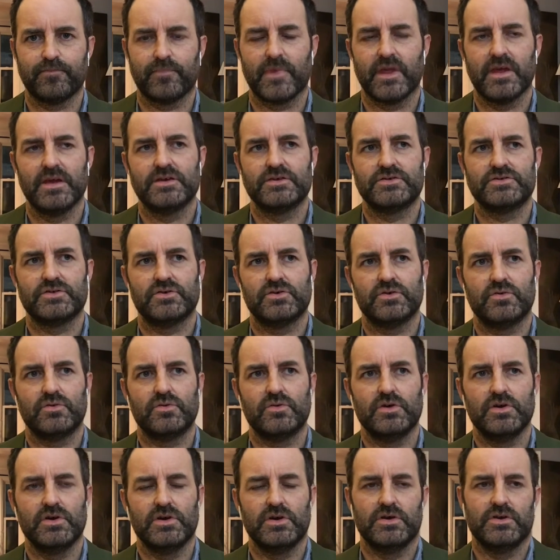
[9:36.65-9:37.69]
So
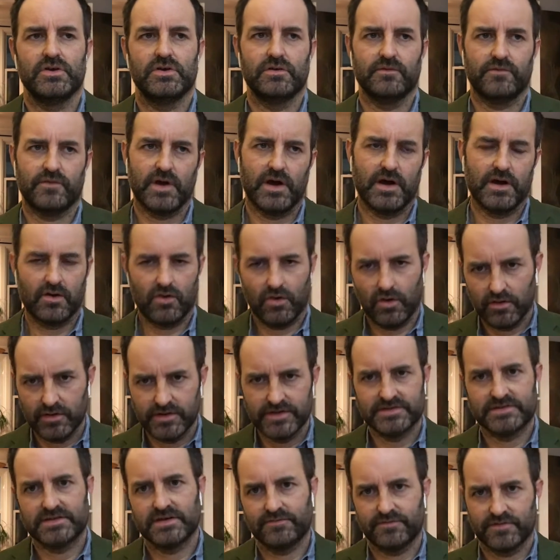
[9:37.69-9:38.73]
you've got all these
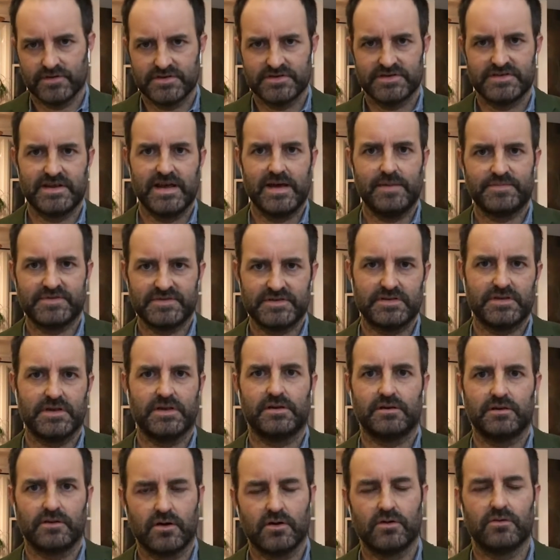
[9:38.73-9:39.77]
different steps that
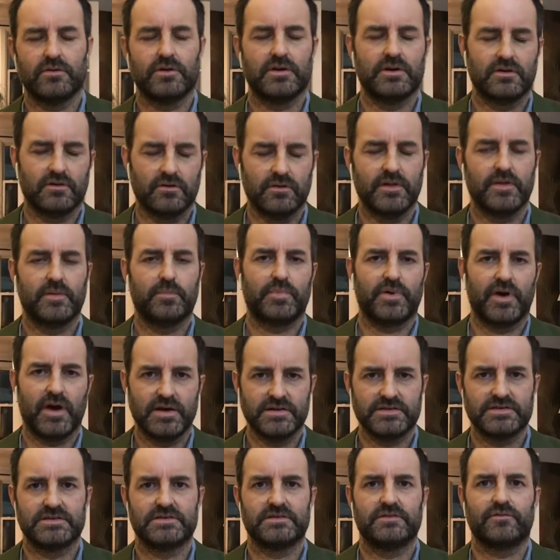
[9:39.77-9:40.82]
go, in the
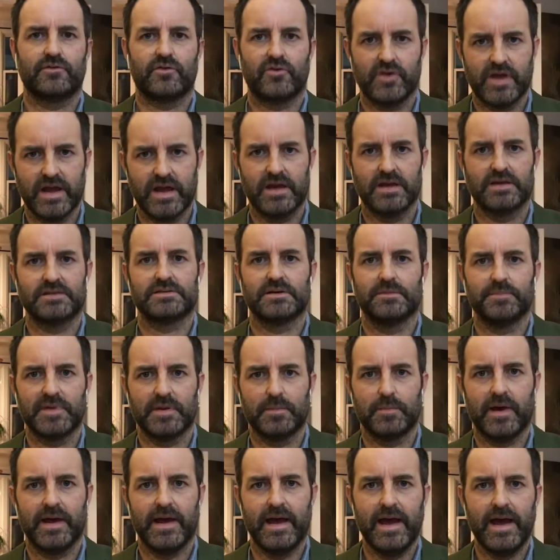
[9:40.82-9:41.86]
process of creating something by
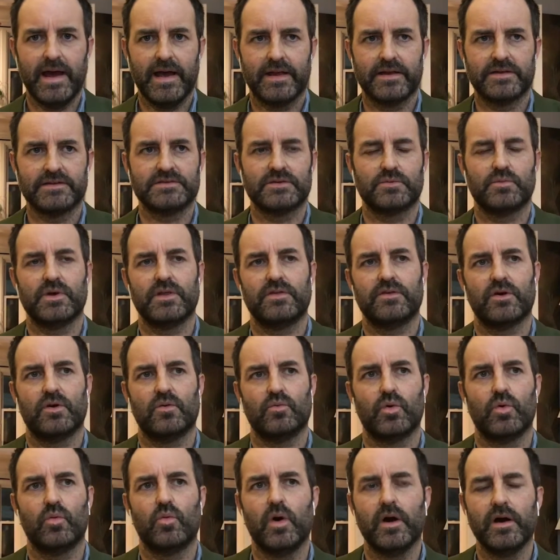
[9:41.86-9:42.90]
hand. So we thought, well,
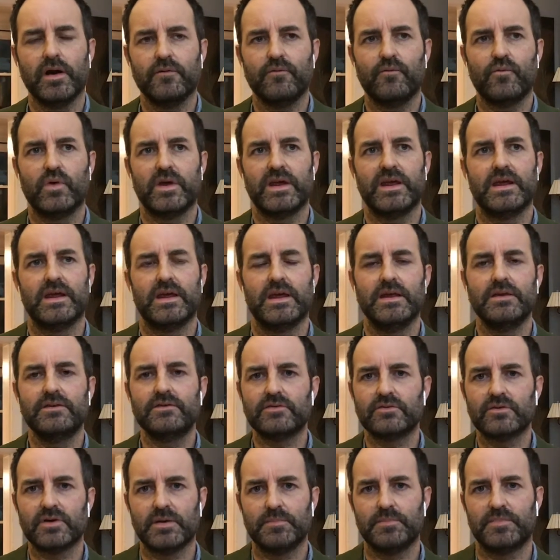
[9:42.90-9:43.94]
what if we
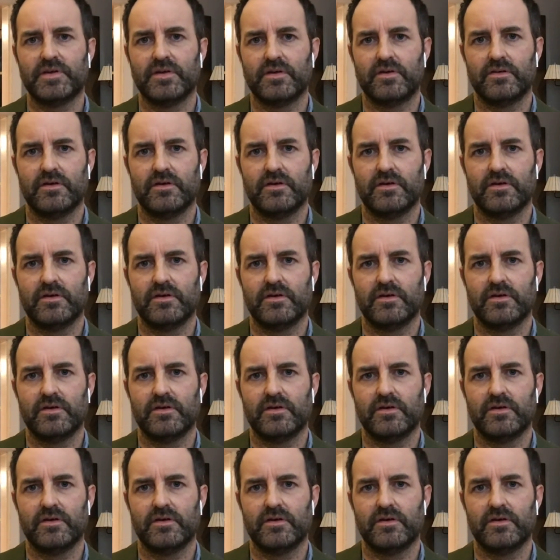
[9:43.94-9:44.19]
interrupted